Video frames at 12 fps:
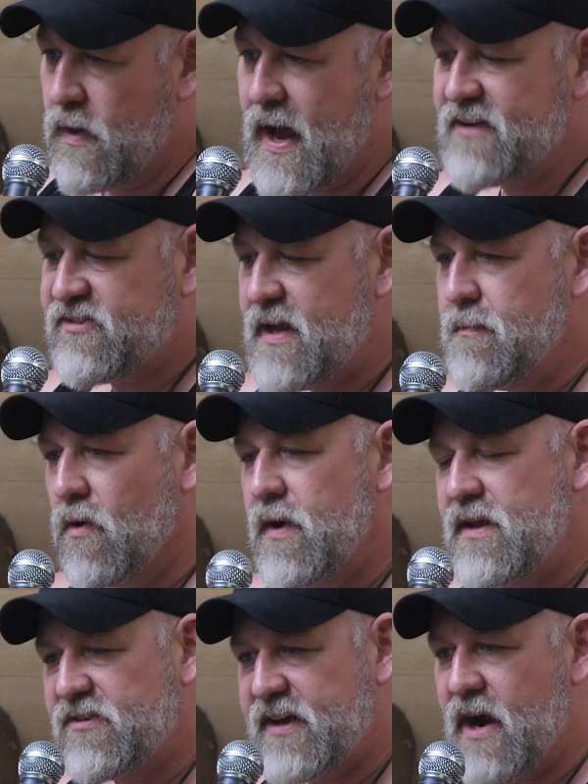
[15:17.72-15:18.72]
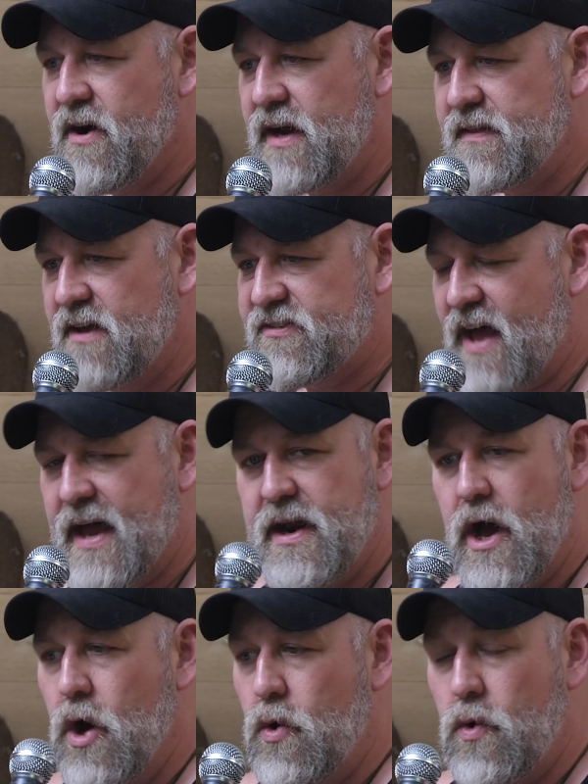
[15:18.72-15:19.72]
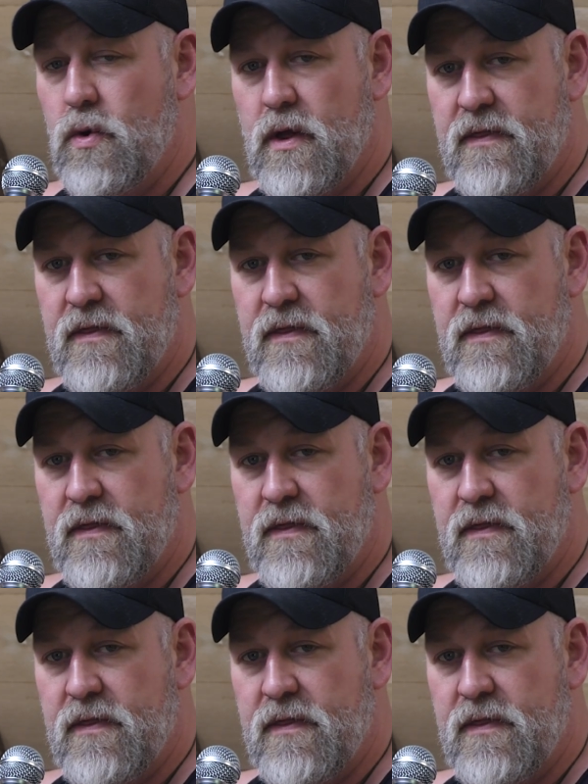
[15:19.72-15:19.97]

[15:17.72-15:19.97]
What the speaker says: when I see Marines carrying this, I know